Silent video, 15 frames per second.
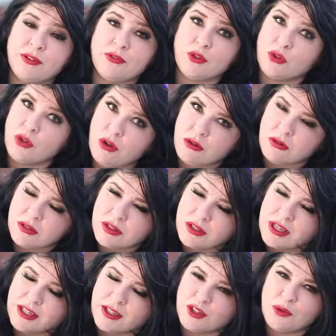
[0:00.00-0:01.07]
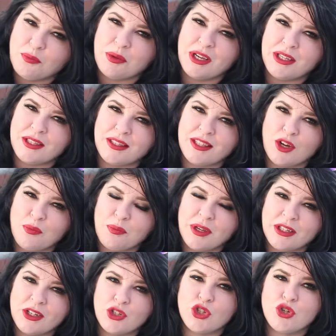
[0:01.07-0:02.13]
if you're not, it could be that there'll be
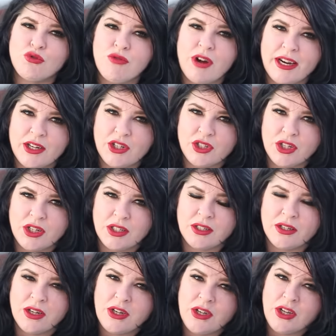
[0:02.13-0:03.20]
an attraction